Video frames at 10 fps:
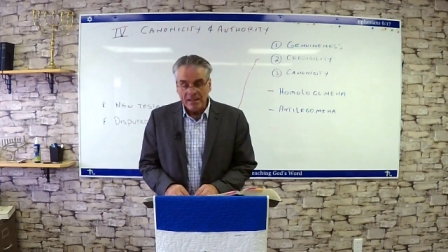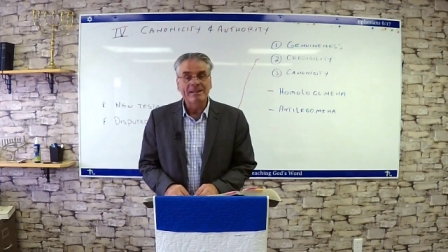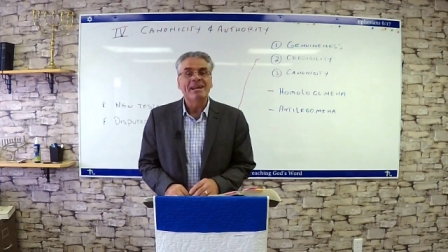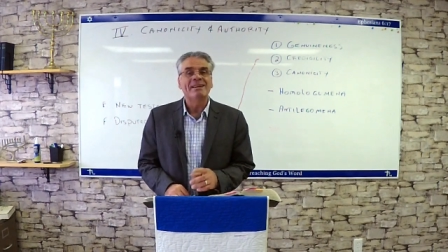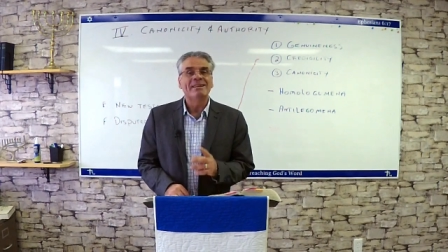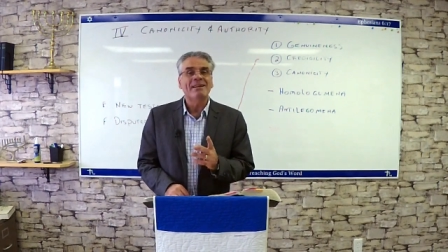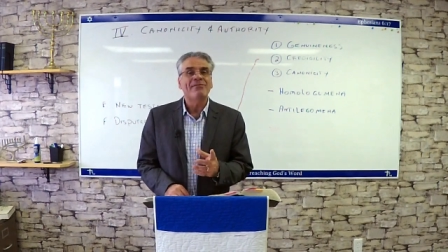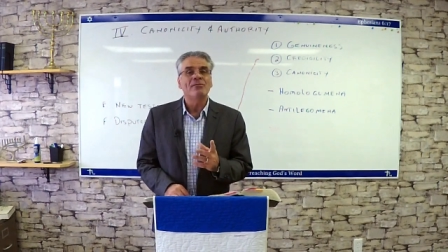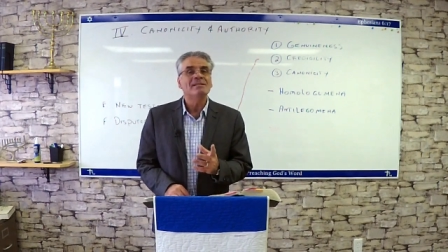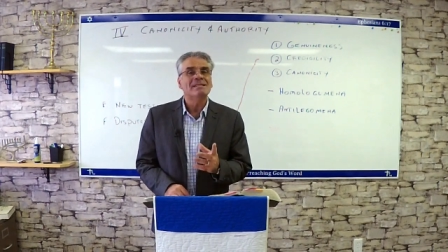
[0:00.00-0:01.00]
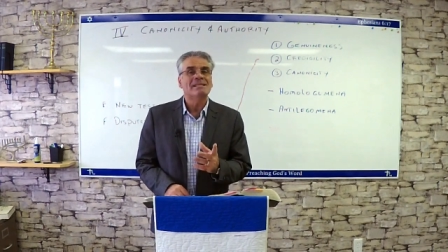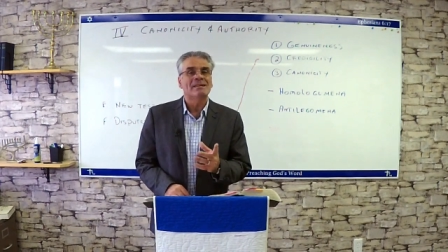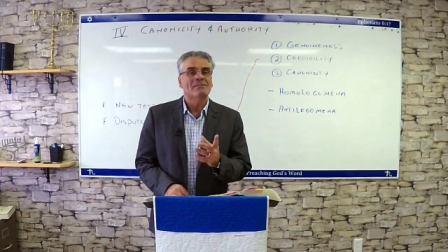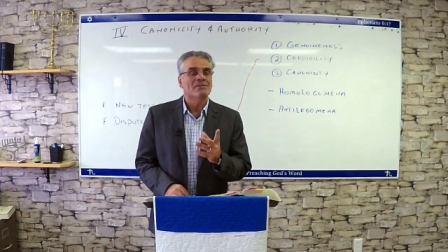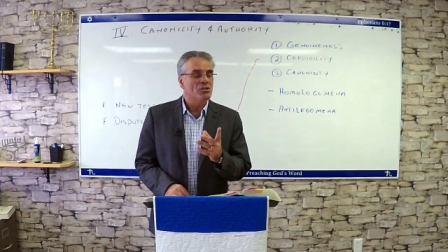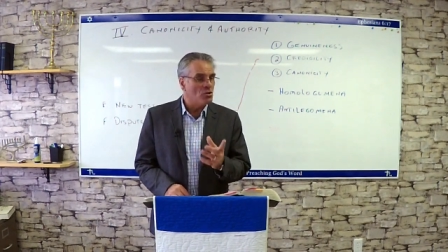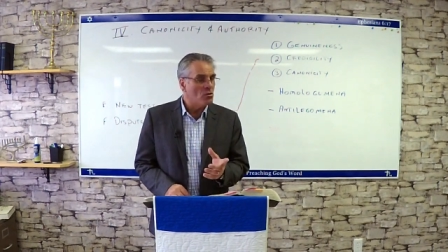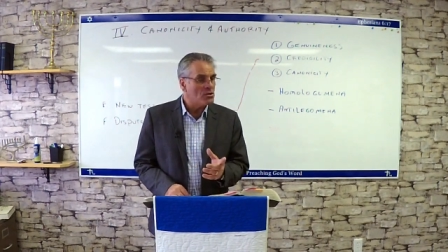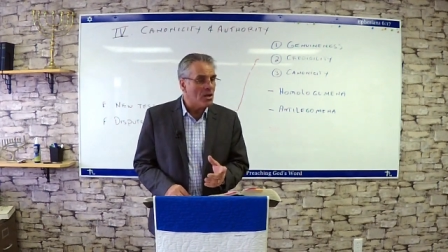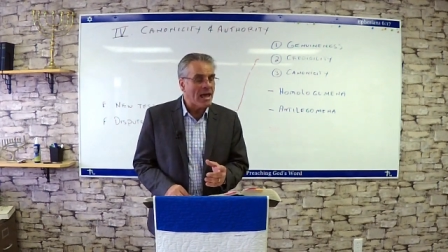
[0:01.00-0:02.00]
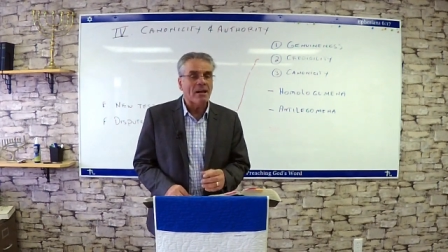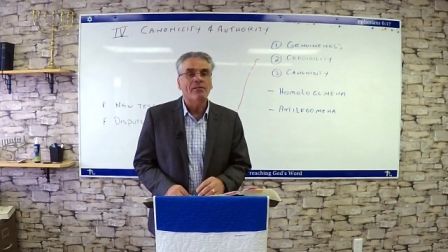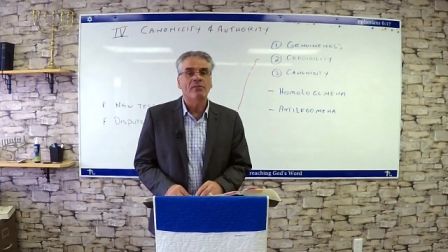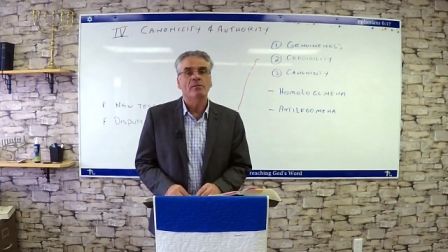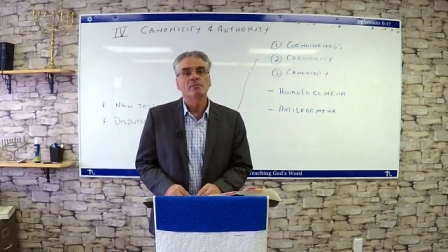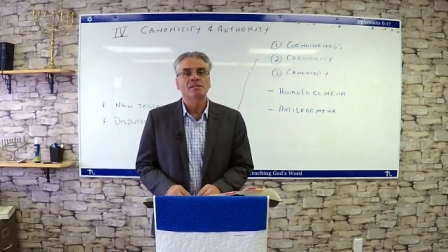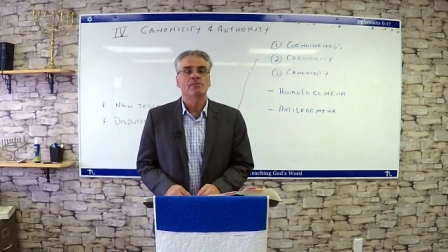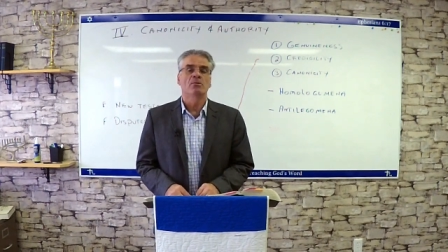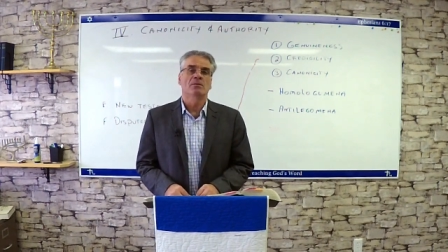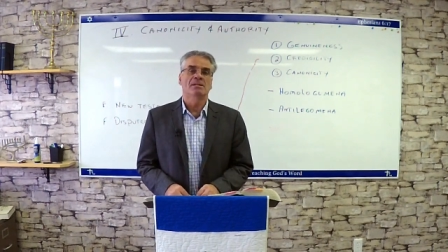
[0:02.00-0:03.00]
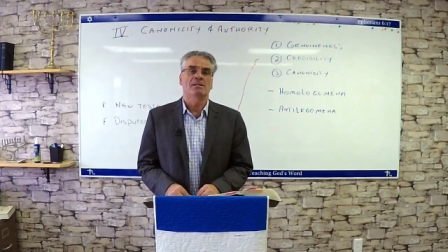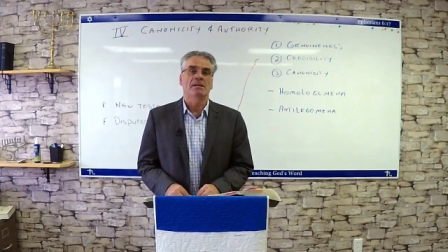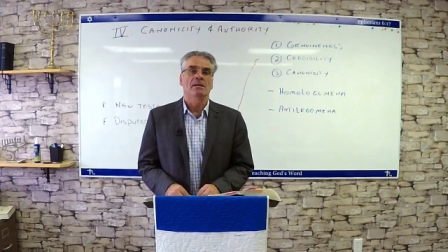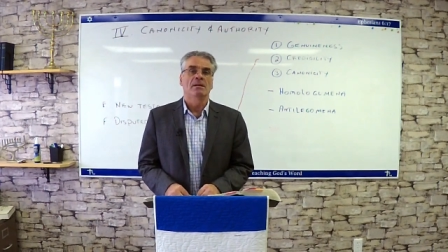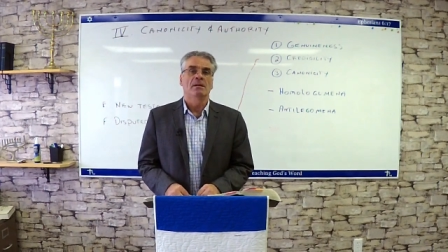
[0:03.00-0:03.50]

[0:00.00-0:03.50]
Their difference shows a lack of conspiracy.